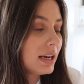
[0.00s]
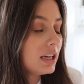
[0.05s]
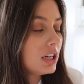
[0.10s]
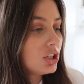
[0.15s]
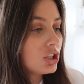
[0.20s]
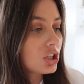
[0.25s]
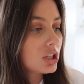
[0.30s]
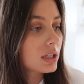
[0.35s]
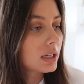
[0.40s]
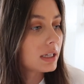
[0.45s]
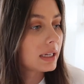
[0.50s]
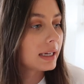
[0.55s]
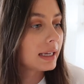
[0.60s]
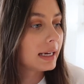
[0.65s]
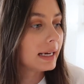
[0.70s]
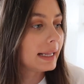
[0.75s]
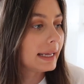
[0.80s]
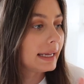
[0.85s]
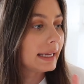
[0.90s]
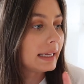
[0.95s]
mainly just going to
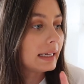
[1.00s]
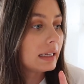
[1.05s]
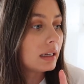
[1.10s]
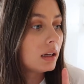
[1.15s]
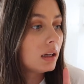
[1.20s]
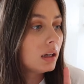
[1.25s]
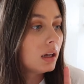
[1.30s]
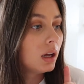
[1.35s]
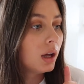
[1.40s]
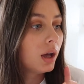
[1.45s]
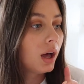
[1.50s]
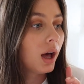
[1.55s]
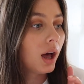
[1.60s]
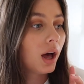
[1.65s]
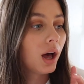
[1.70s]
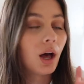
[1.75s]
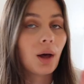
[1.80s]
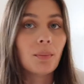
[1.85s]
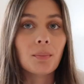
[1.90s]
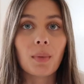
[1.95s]
clean
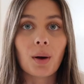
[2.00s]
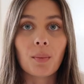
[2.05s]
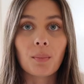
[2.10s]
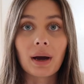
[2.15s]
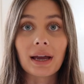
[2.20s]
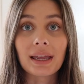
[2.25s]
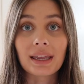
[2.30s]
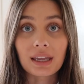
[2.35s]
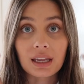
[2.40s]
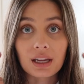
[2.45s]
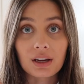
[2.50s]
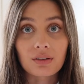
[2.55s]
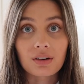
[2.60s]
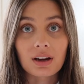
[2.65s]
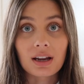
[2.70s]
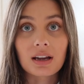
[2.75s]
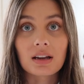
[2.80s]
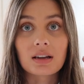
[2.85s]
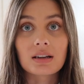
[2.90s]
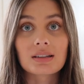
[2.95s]
my
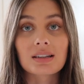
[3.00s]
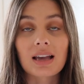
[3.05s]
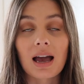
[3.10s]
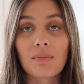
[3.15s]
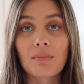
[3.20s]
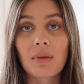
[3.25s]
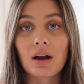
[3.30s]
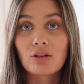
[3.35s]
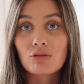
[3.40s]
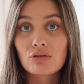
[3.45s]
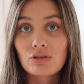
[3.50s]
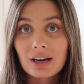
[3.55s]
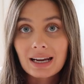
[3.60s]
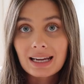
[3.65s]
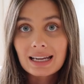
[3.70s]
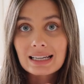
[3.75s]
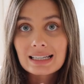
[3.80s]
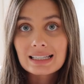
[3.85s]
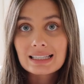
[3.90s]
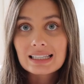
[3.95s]
earrings and my
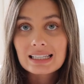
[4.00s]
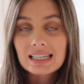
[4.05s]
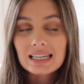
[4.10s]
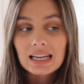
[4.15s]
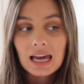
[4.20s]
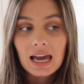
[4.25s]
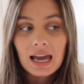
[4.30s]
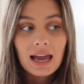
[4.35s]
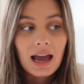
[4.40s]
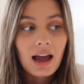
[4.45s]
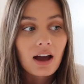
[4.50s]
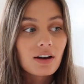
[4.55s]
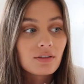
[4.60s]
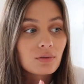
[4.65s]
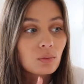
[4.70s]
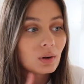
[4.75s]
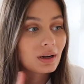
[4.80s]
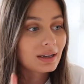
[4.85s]
rings today. I have